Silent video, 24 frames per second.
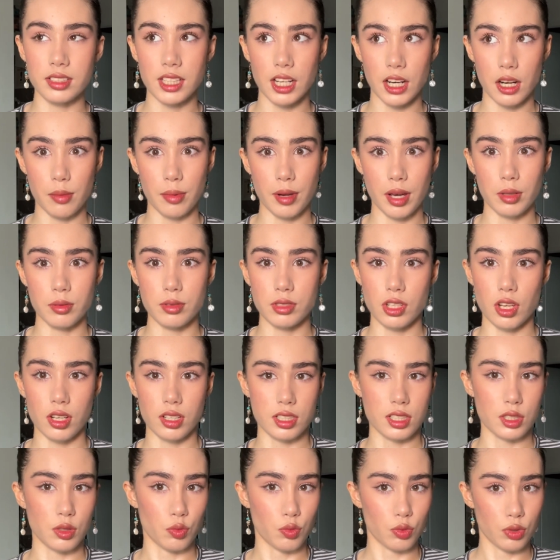Dire Bound was
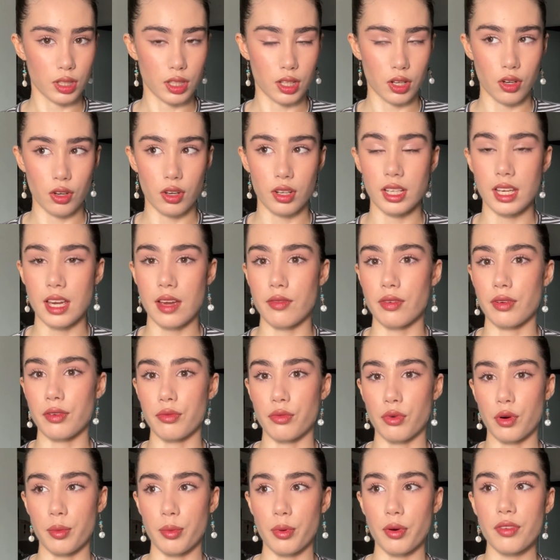honestly really good. Gave it
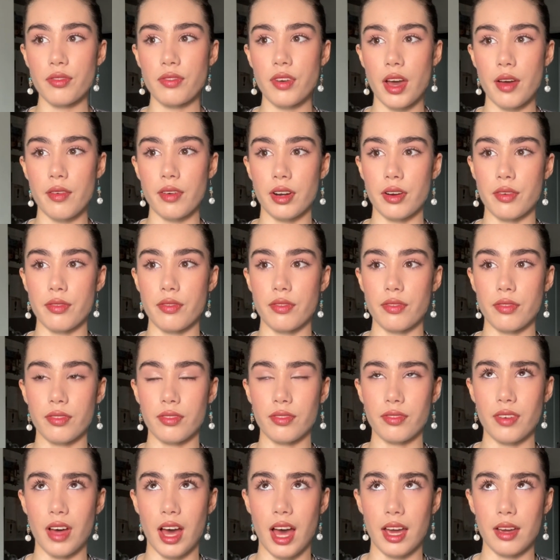a 4.5 out of
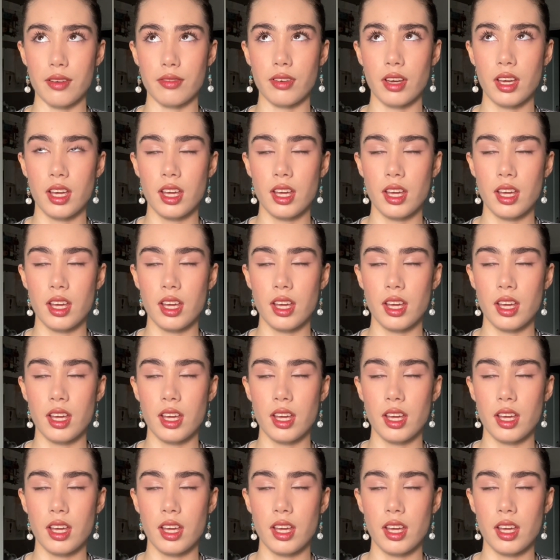5.